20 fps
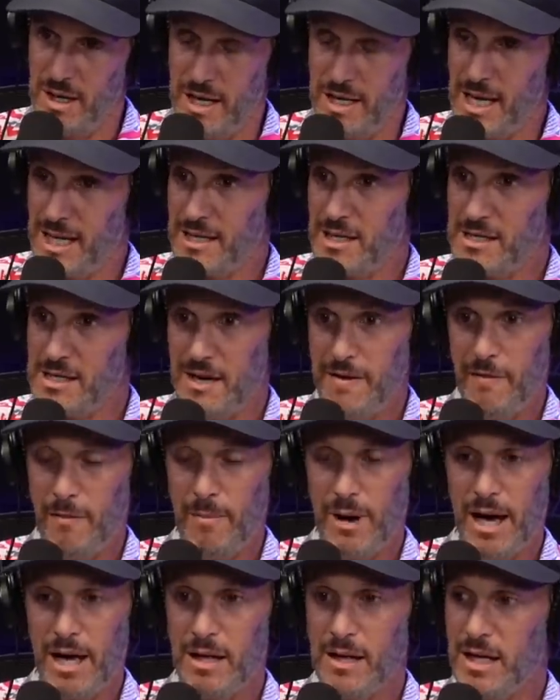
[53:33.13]
And that doesn't
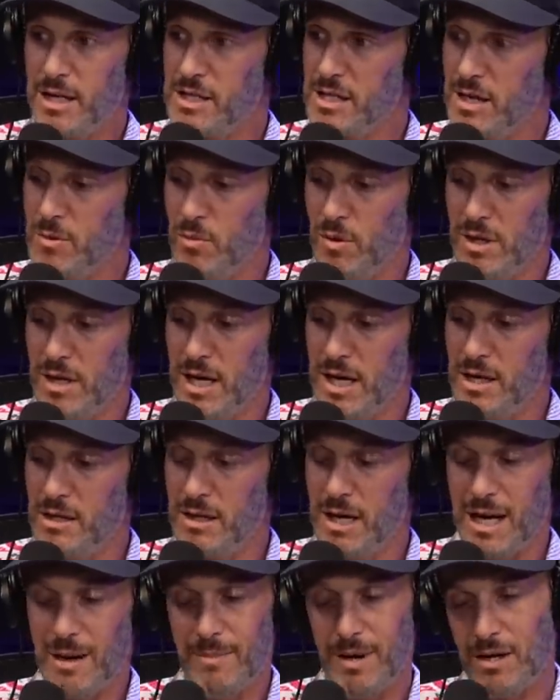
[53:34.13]
even matter. Like, say one day
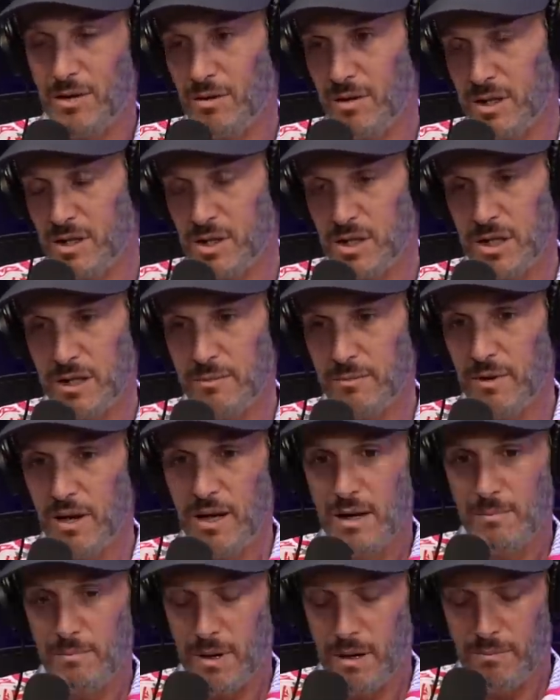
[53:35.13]
you're like, I'm not going to the gym,
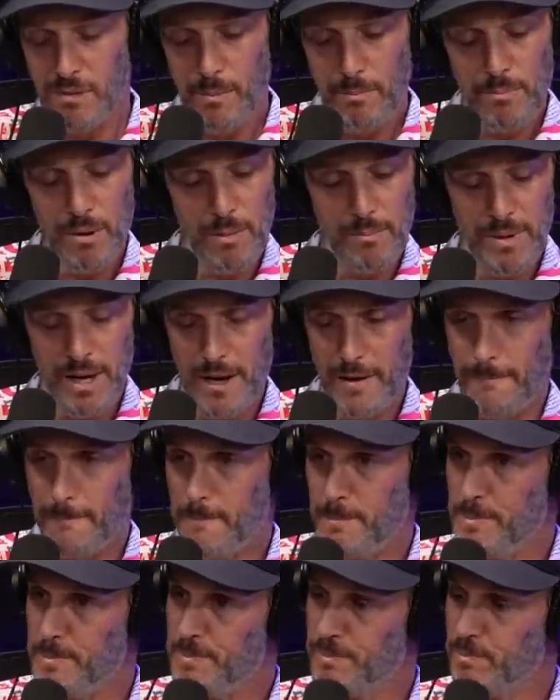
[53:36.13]
but I'm going to pump out
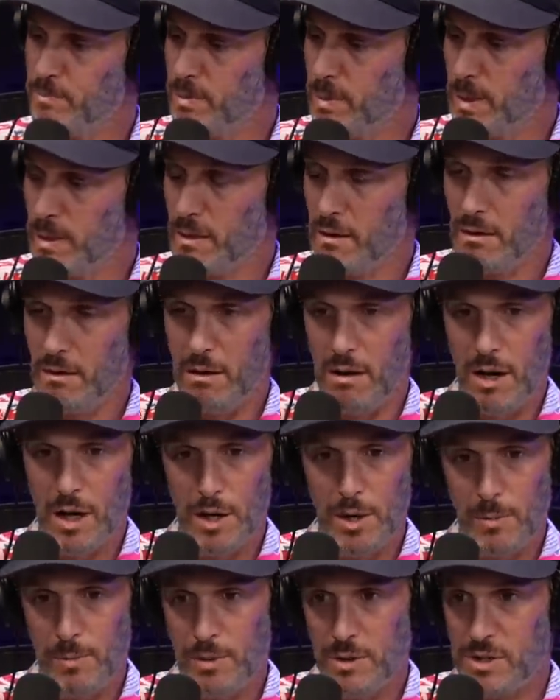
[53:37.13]

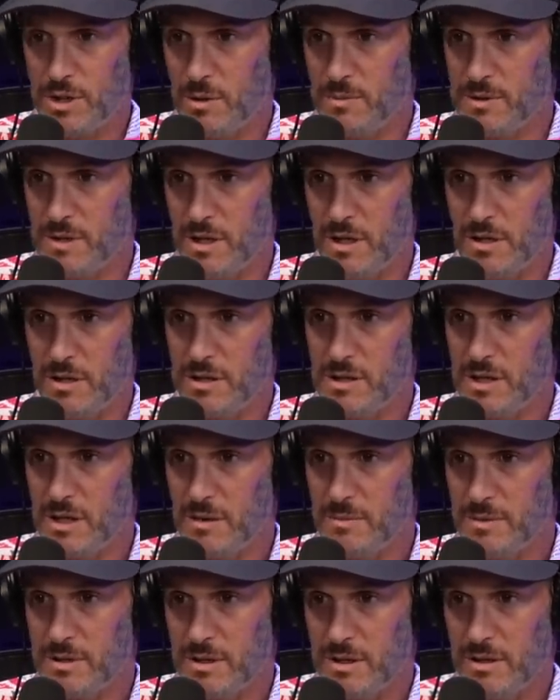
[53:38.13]
100 push ups and 100
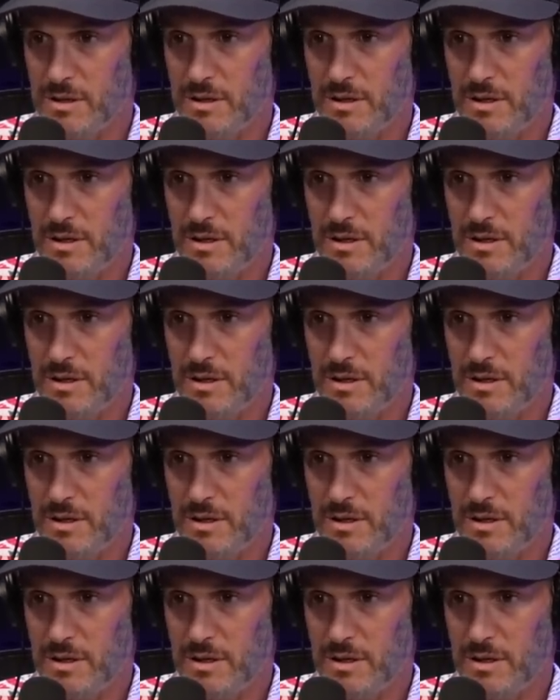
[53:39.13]
sit ups.